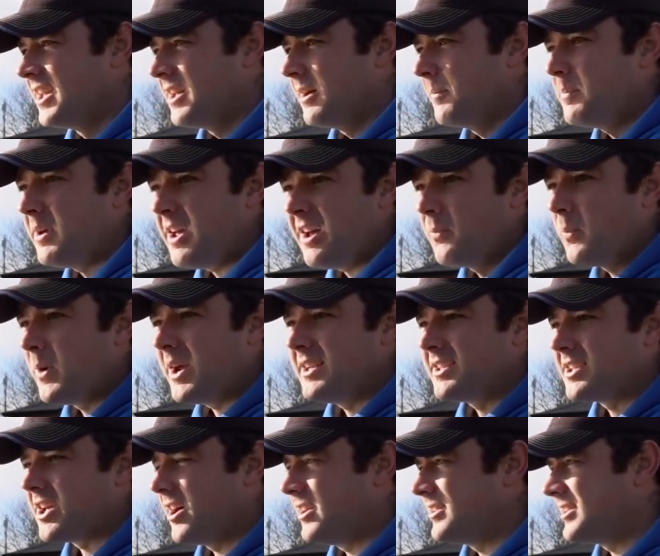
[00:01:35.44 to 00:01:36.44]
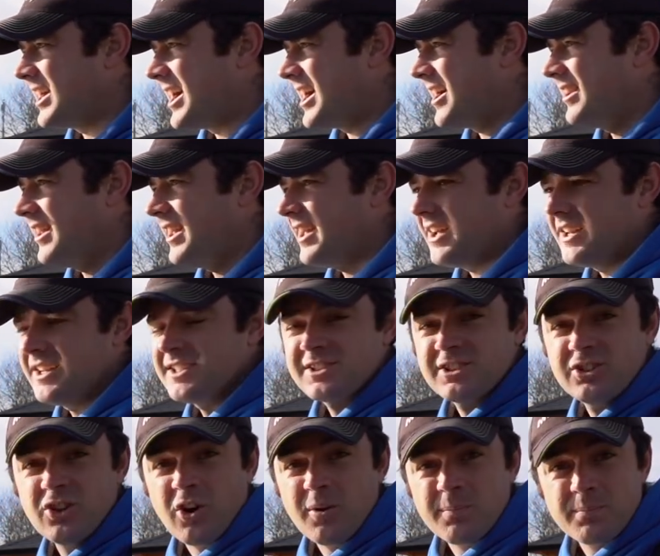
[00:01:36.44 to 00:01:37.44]
a bit of wind going down it, and it's
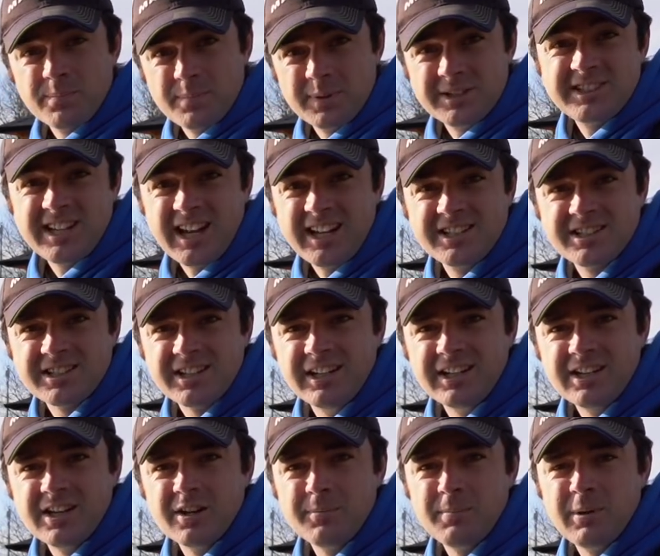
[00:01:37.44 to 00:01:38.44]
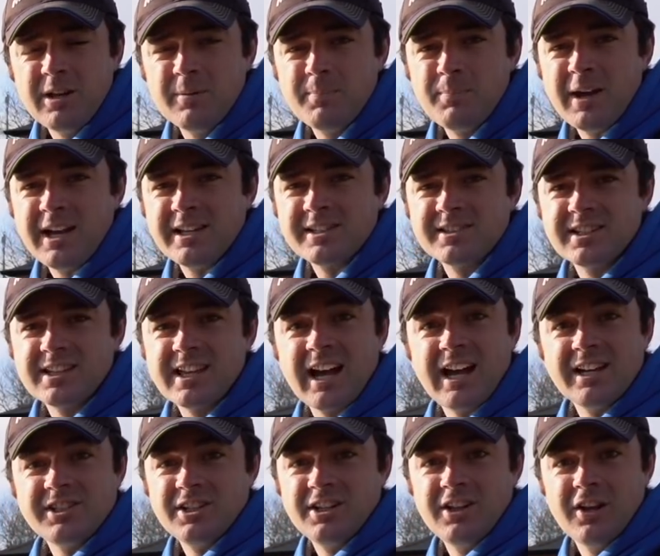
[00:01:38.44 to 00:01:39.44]
not potentially going to be the best to
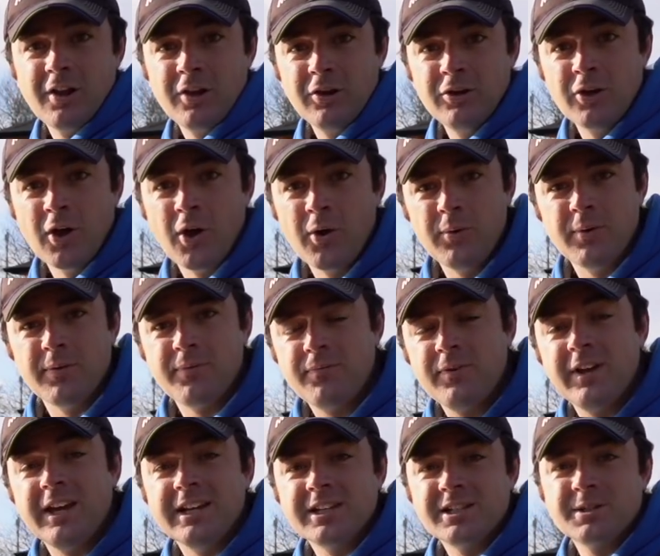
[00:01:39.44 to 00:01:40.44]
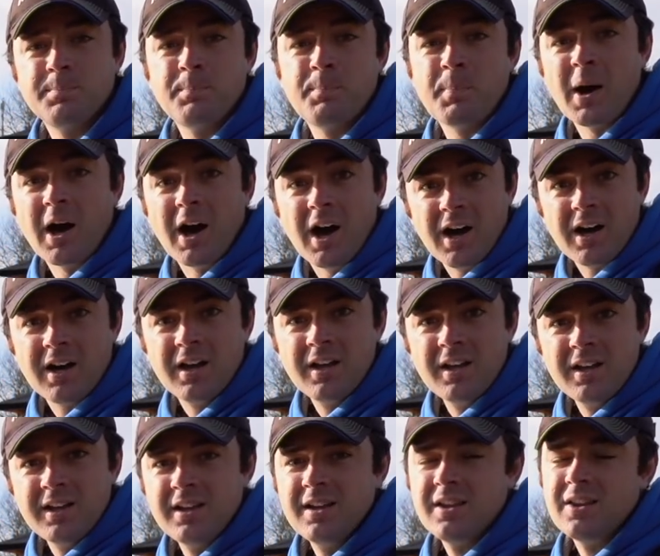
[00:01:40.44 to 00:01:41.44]
catching a load of fish, but
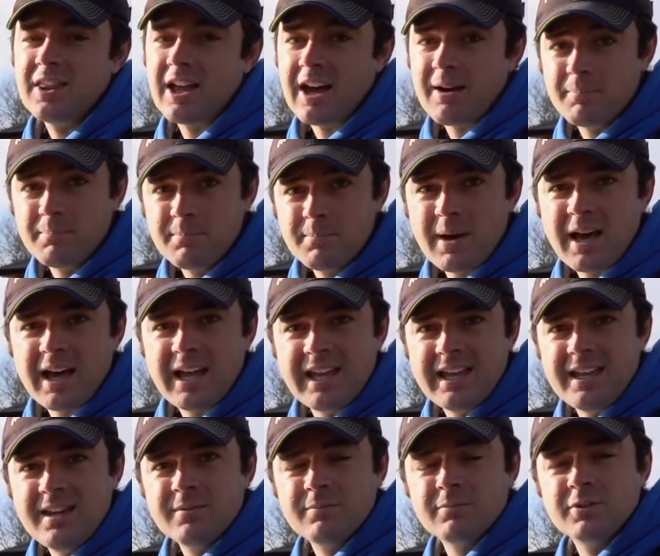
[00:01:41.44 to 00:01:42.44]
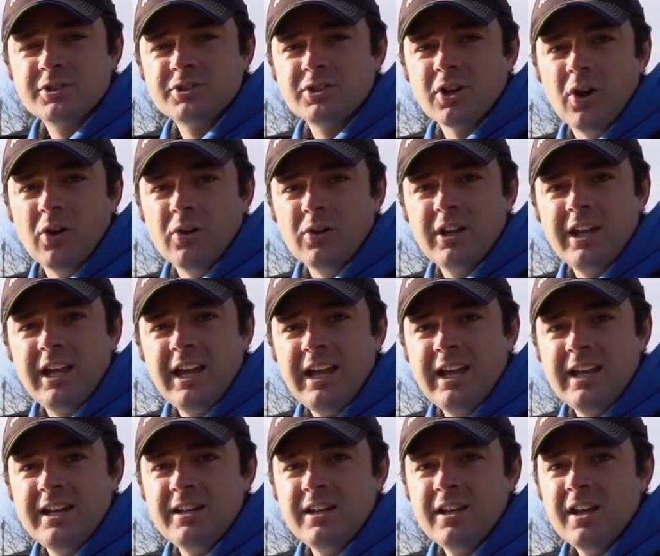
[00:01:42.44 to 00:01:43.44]
that may result
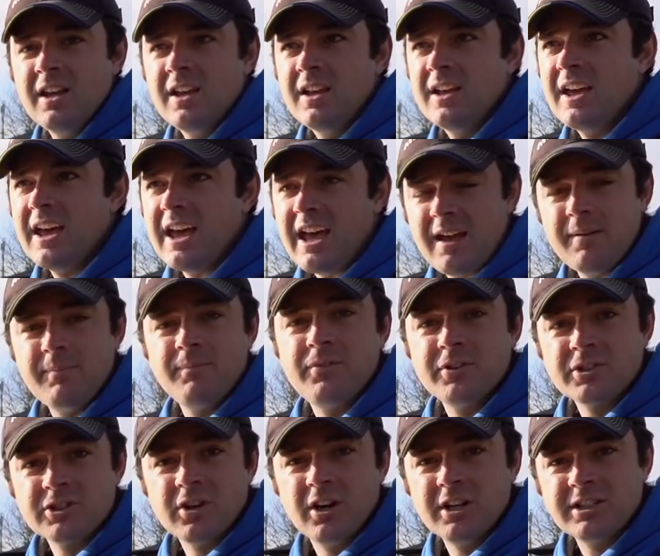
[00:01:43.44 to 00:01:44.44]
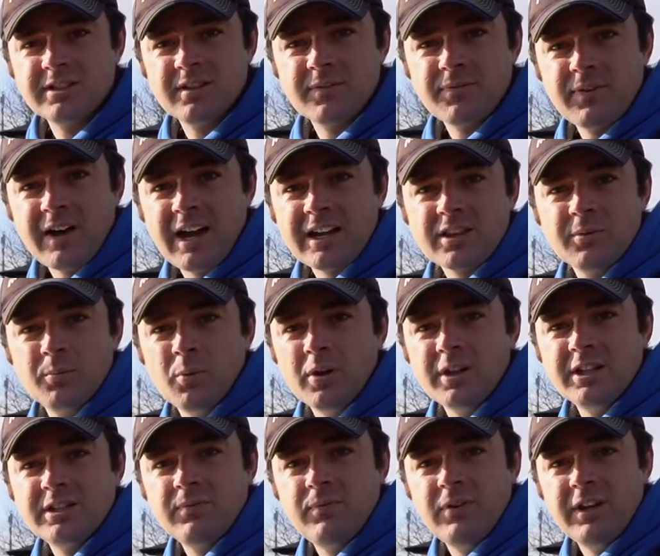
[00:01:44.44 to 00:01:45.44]
in emphasising the fact that
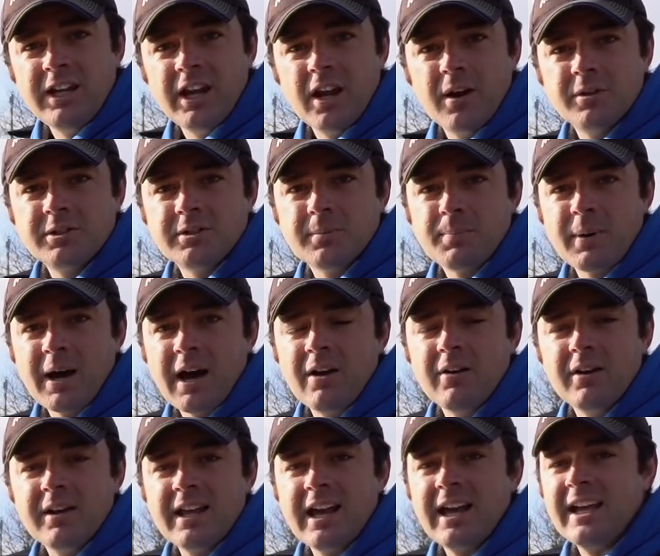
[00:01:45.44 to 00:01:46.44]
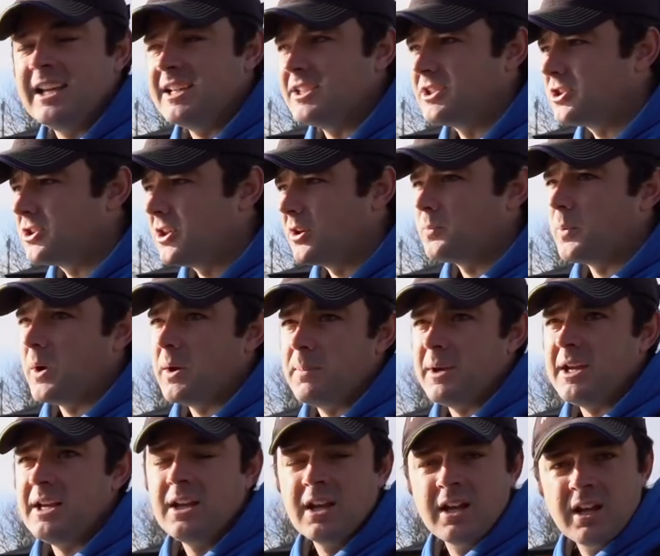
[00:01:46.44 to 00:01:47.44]
what this video is about, and that is, should we
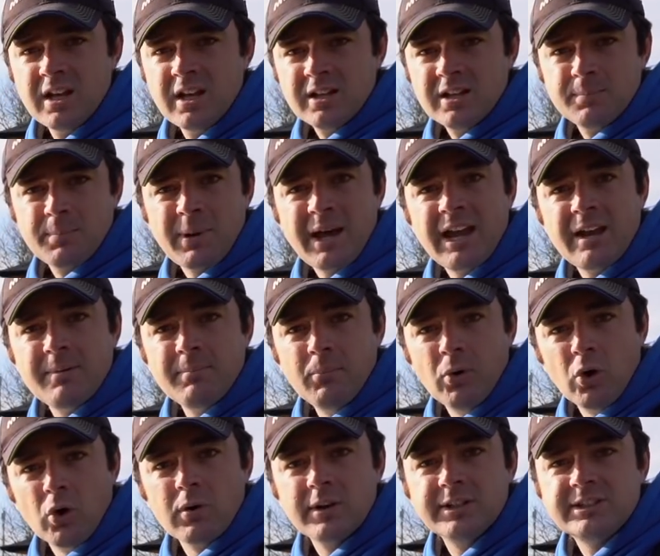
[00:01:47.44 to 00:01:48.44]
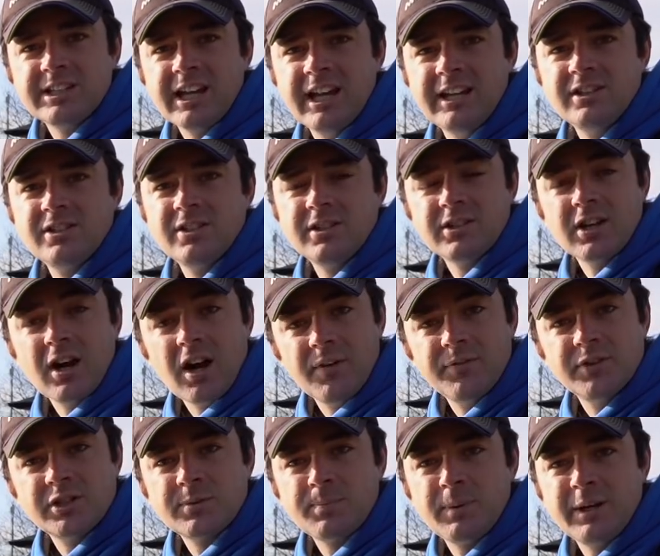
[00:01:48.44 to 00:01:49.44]
be paying more attention to
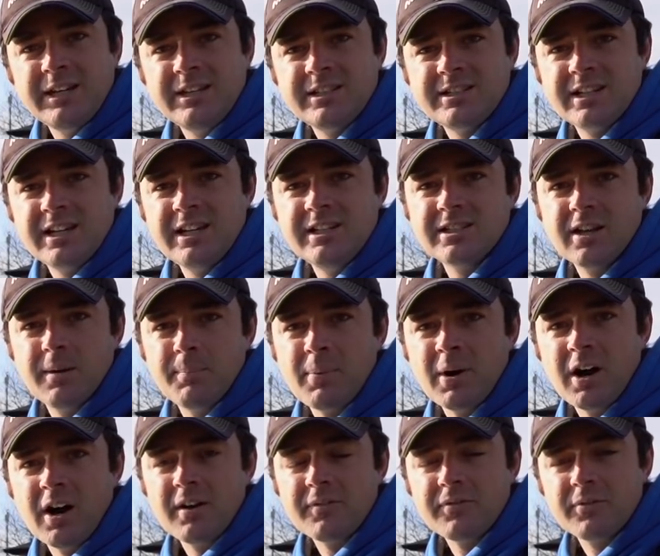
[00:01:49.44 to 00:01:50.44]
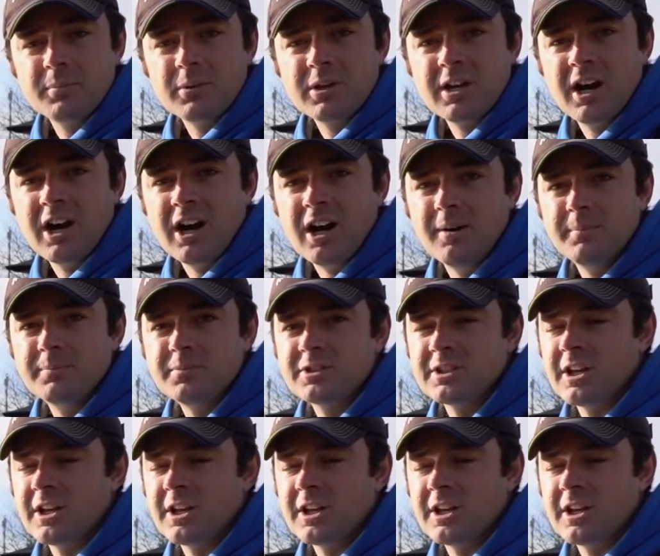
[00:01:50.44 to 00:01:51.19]
other species apart from carp?